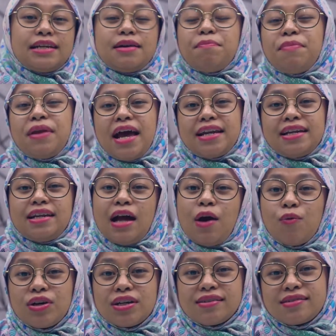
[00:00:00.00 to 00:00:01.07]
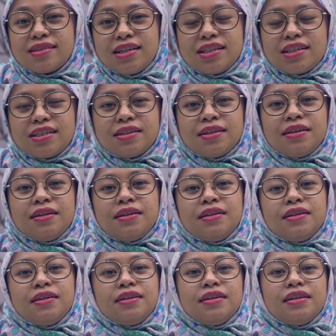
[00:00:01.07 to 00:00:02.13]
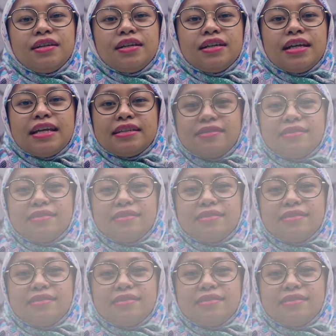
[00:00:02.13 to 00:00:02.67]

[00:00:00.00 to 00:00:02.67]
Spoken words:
applied in our research. The